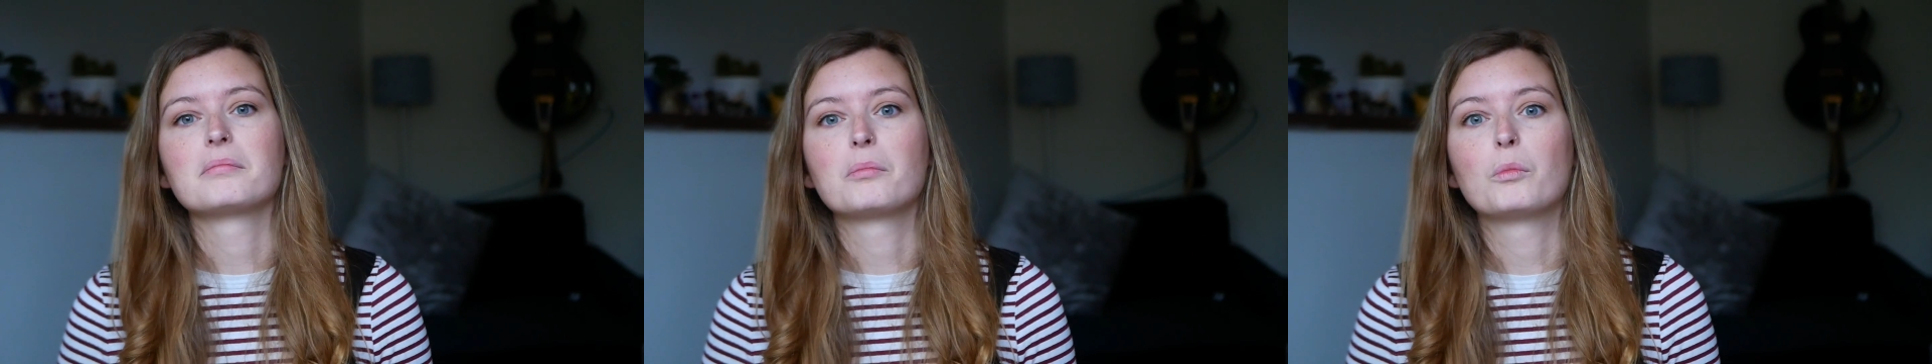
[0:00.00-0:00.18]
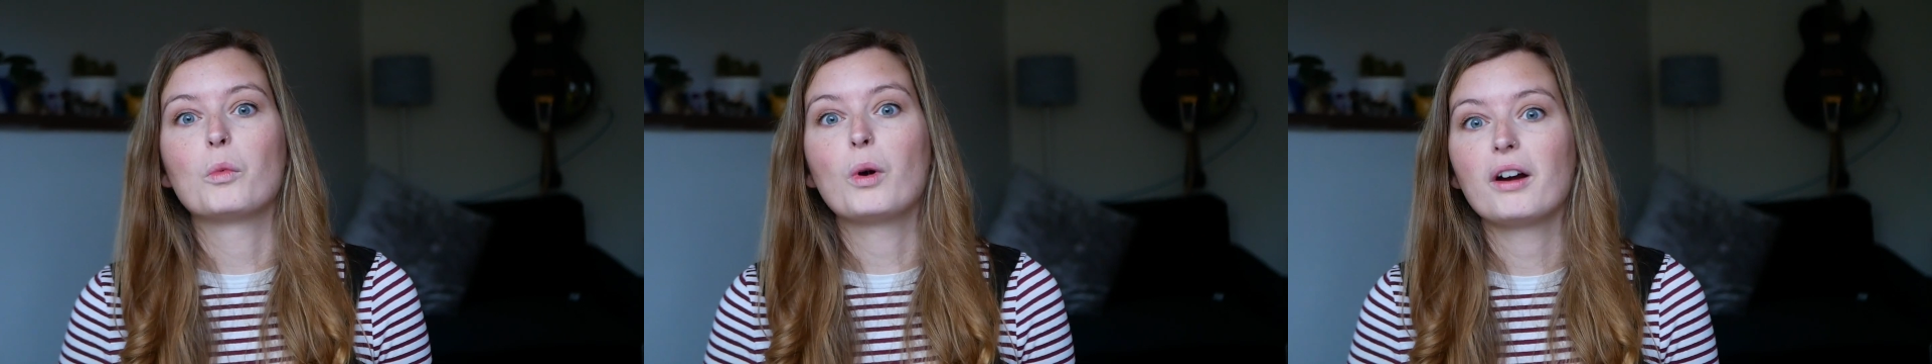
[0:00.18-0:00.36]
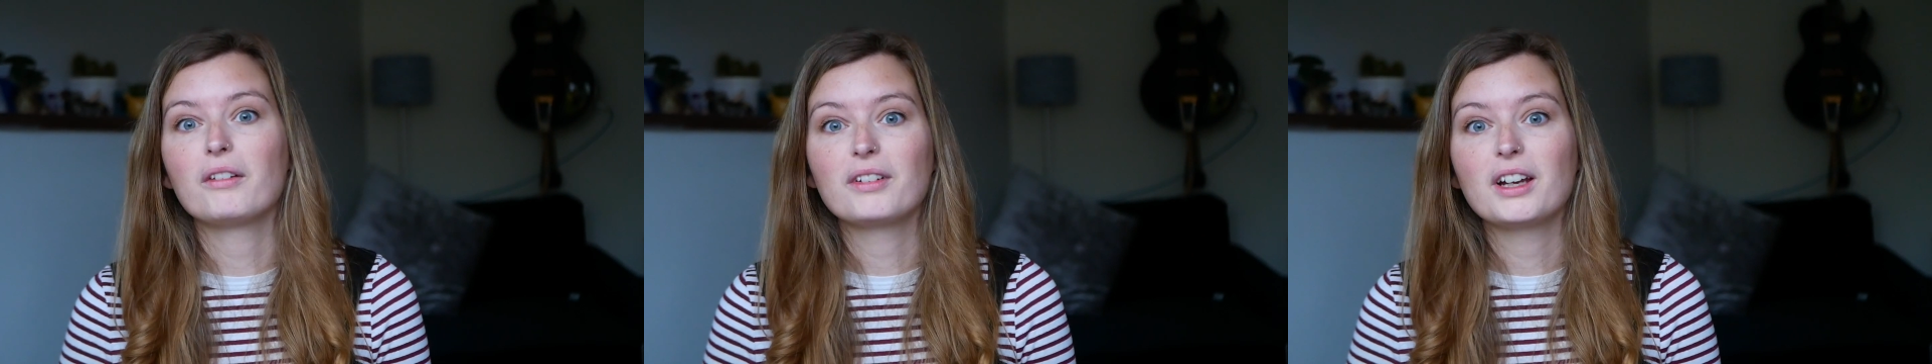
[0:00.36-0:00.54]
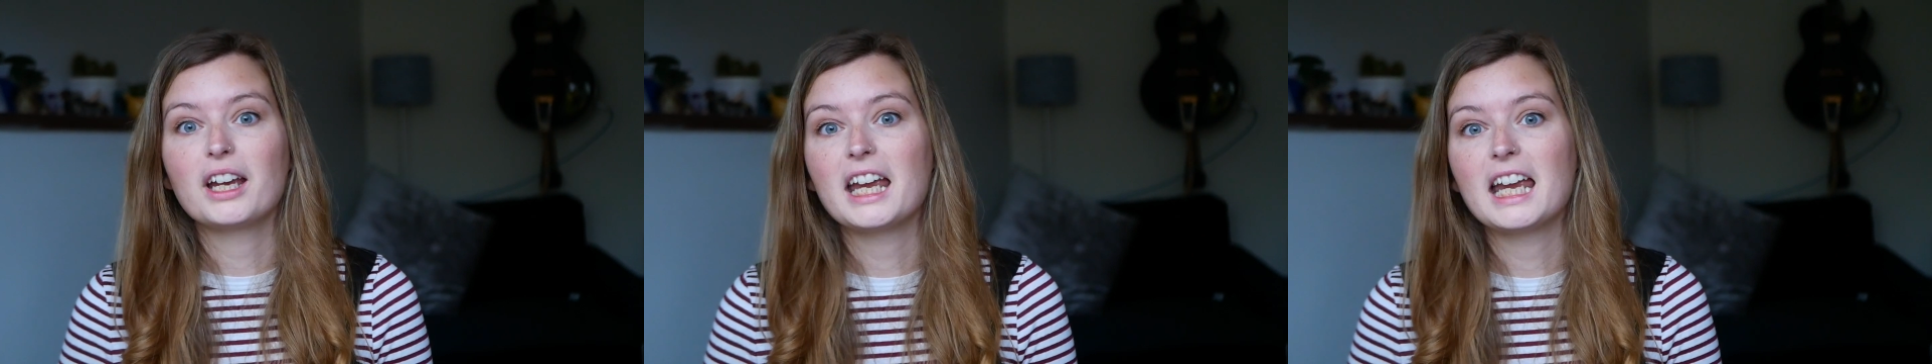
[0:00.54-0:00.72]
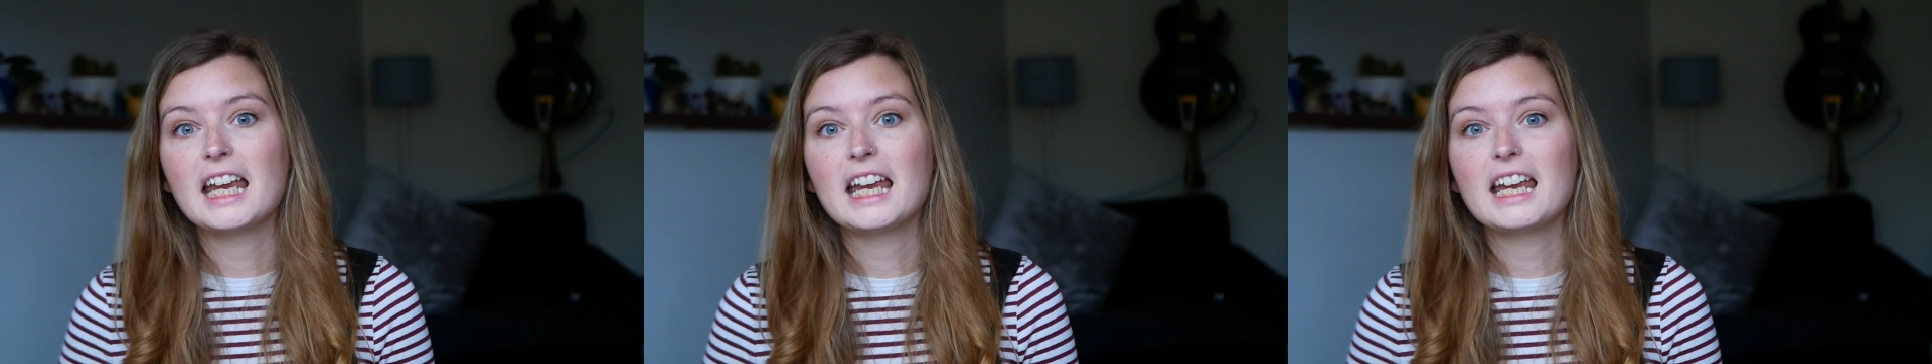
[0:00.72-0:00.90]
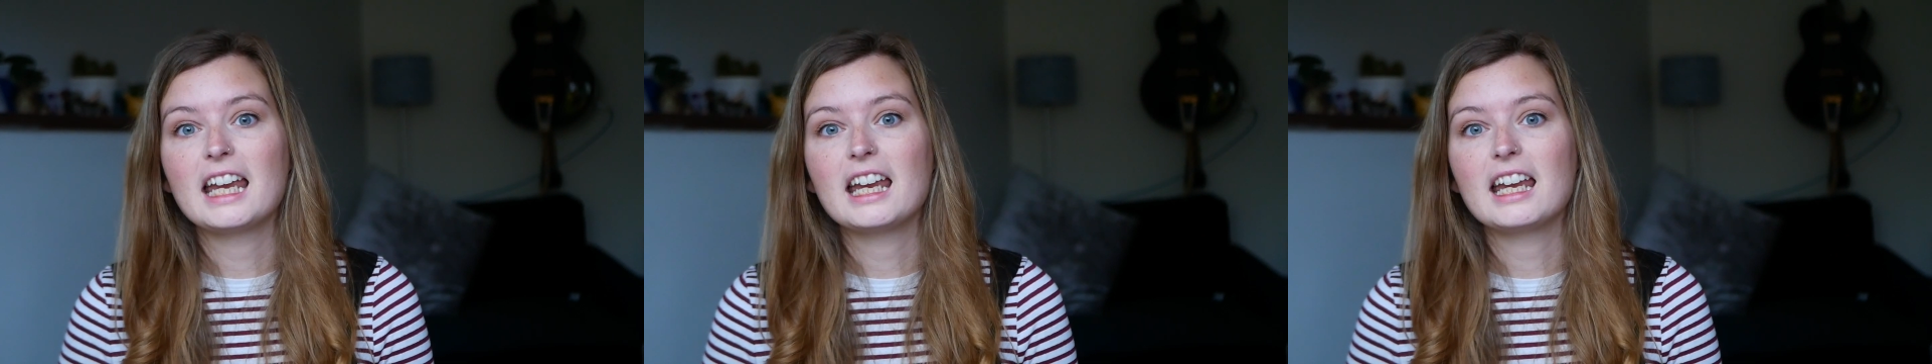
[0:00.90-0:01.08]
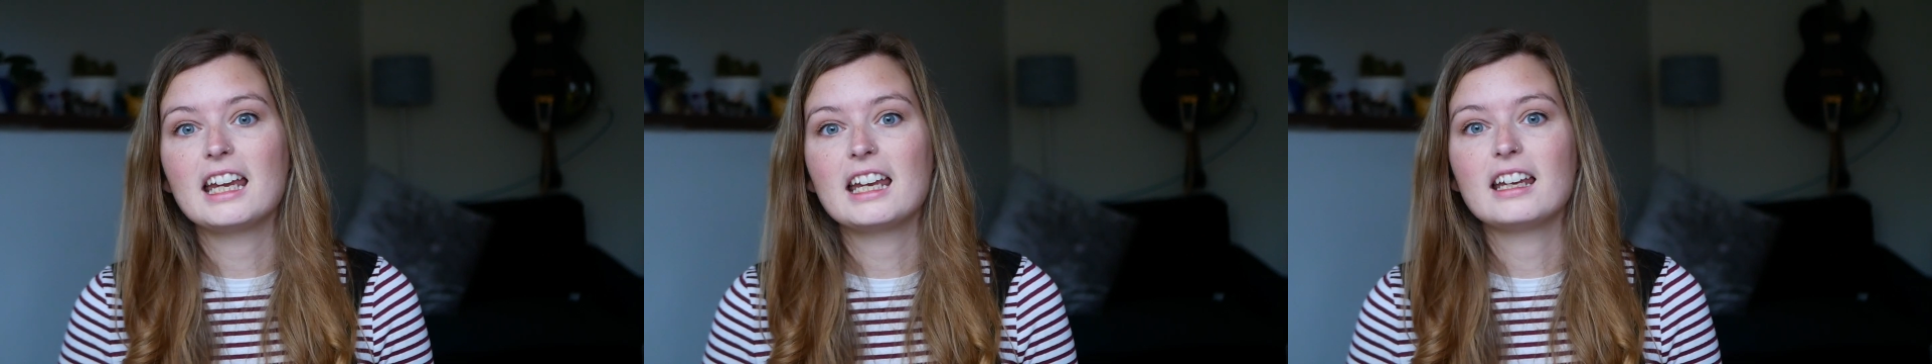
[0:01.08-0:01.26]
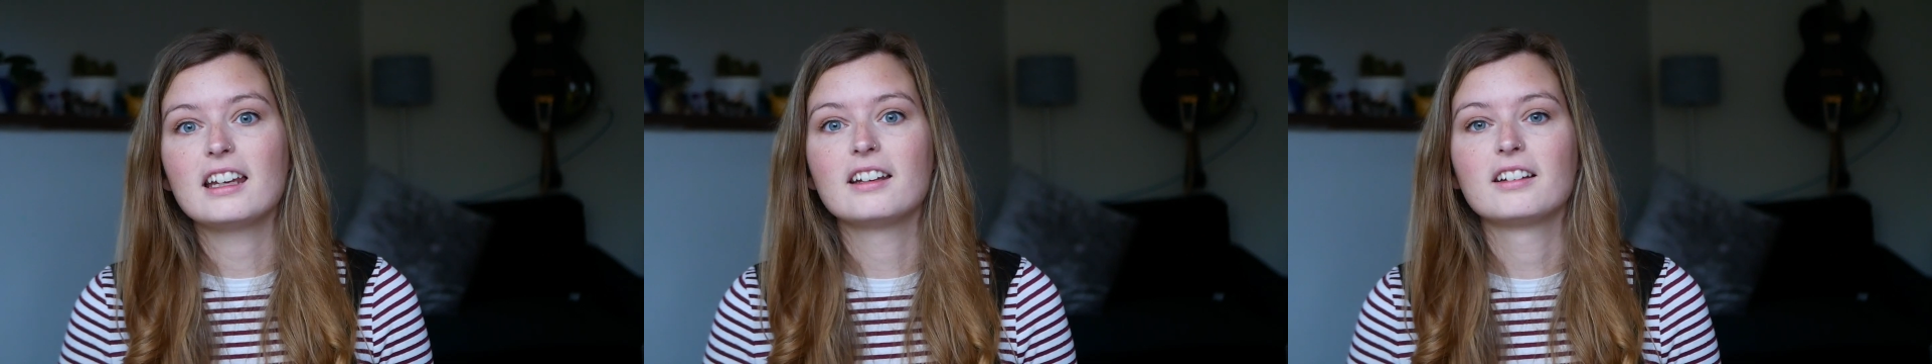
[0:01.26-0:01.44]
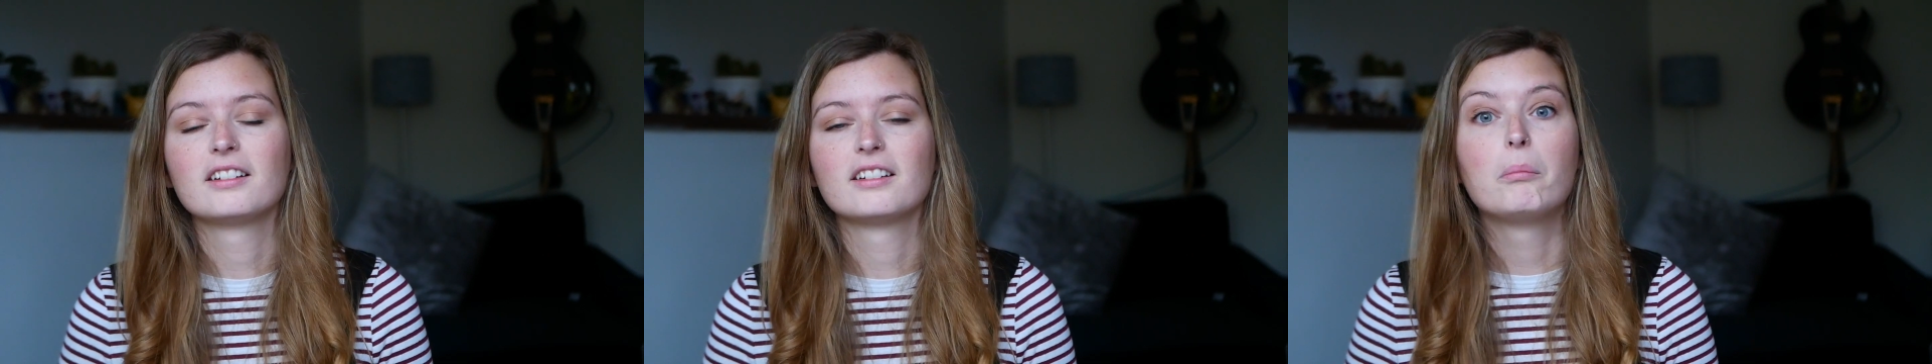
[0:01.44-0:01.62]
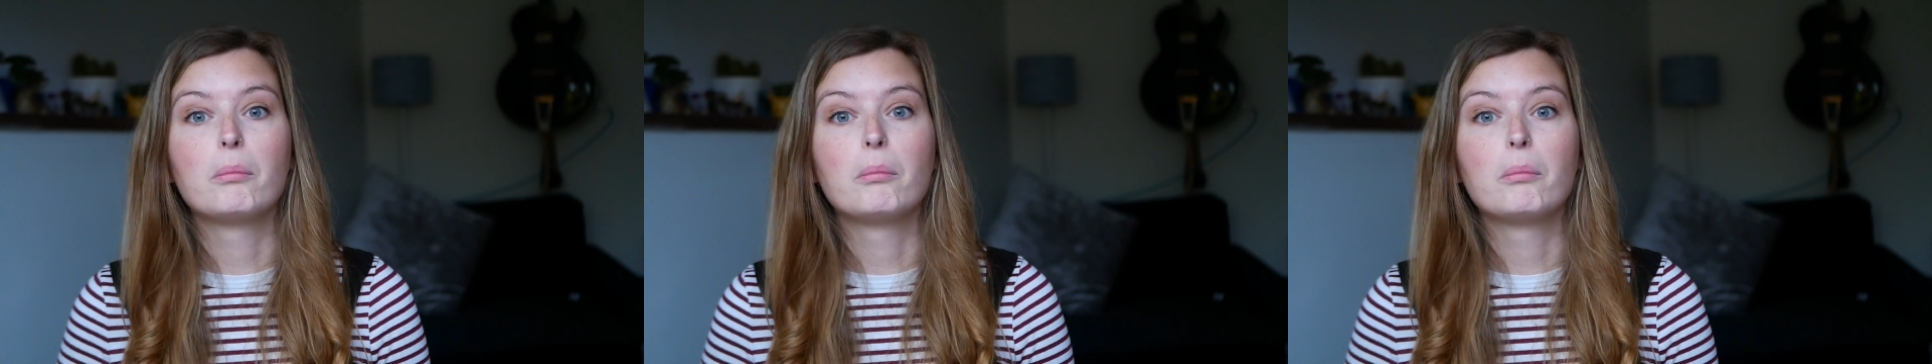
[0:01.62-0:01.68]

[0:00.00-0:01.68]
worry,